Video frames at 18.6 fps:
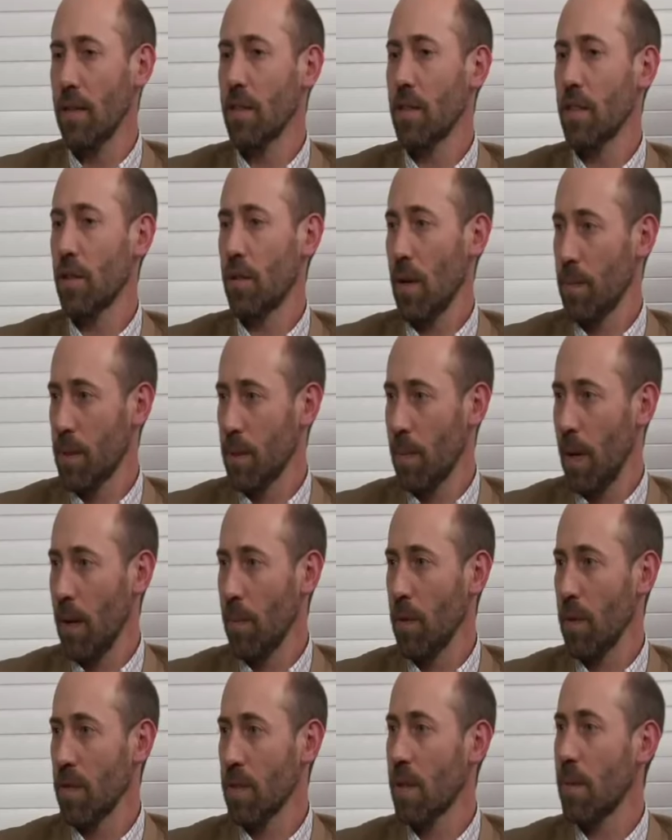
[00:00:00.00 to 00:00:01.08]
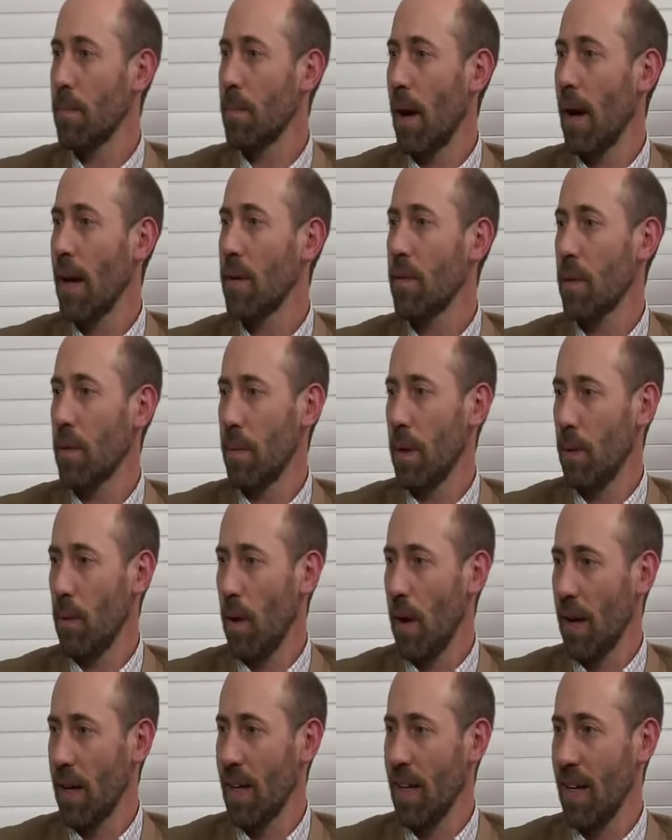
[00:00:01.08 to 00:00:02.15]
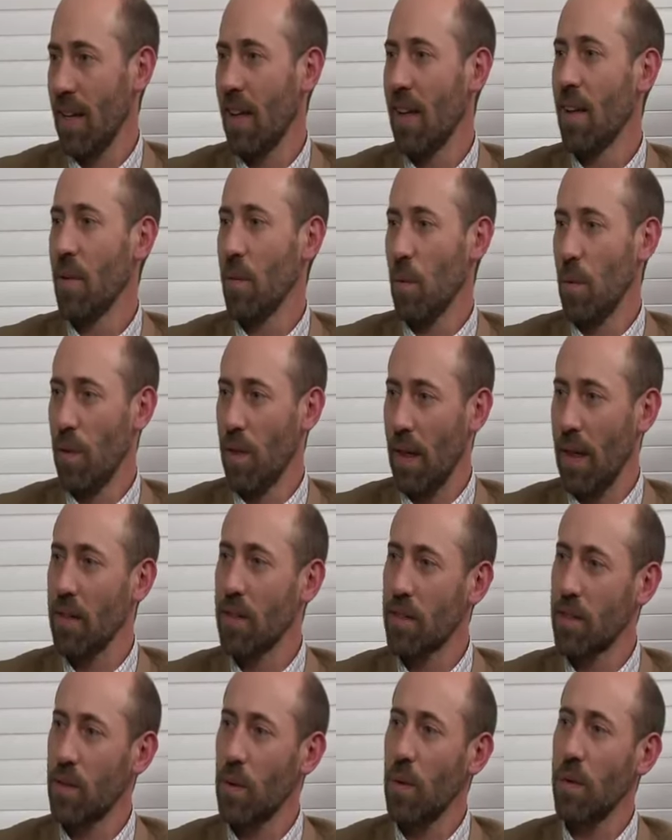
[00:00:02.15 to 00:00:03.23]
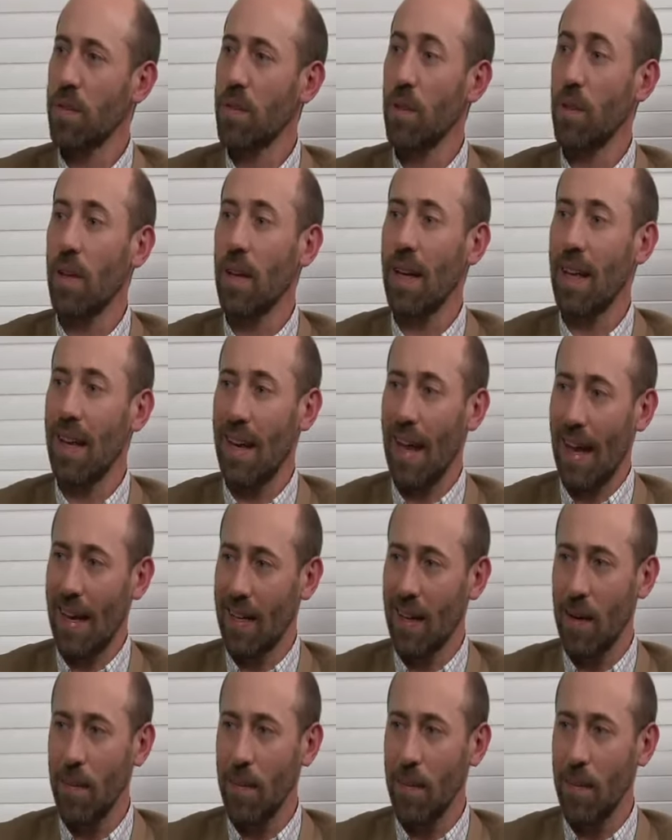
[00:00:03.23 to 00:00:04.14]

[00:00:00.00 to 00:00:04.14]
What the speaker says: Scripps papers combined with Milwaukee were then sold to the Gannett